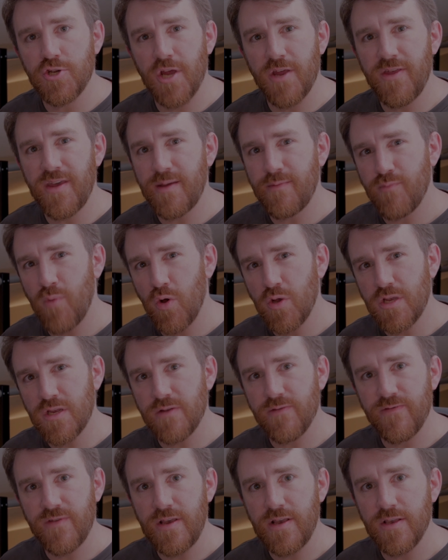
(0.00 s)
I think most
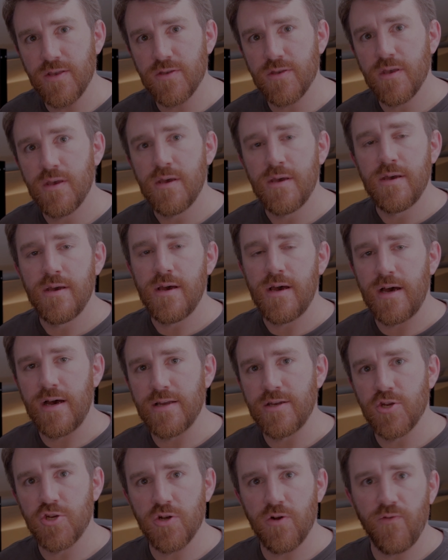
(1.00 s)
of these
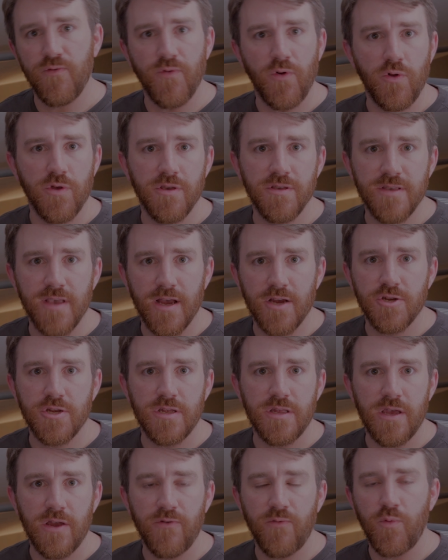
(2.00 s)
additional Foley is actually
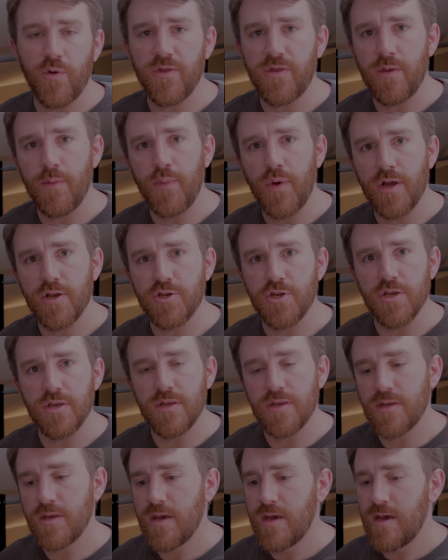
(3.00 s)
there with the
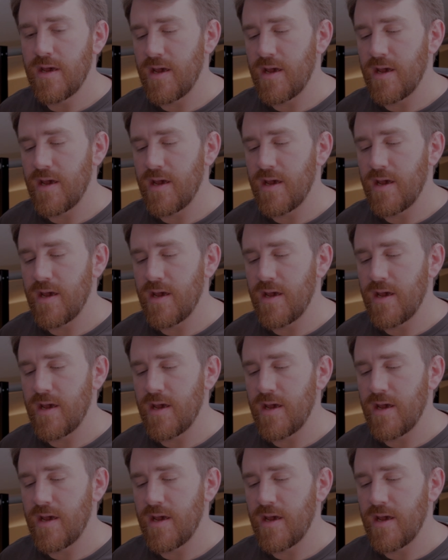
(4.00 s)
punches,